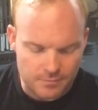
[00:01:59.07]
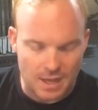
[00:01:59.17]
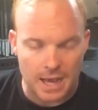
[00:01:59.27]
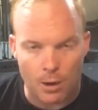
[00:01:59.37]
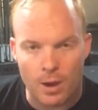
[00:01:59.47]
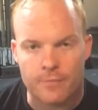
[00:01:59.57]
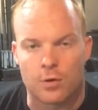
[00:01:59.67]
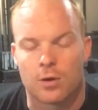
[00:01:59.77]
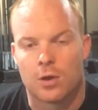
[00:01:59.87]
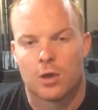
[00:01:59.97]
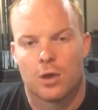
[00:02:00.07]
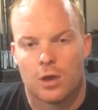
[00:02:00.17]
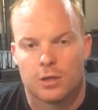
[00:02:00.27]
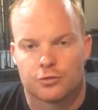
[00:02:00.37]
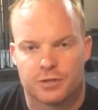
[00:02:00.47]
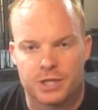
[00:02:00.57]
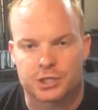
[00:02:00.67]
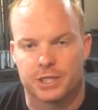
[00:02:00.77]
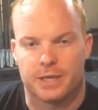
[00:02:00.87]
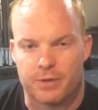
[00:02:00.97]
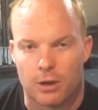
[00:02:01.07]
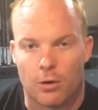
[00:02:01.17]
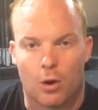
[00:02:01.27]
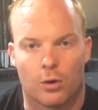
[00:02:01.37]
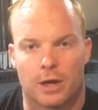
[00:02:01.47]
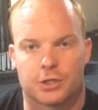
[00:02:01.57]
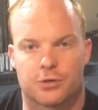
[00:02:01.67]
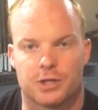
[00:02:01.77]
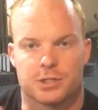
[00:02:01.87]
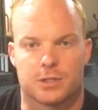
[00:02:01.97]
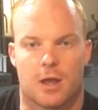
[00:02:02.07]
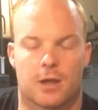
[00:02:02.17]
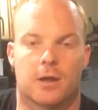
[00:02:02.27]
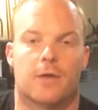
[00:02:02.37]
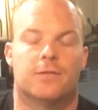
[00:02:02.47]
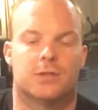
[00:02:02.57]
However, traditionally we don't hold our stretches long enough.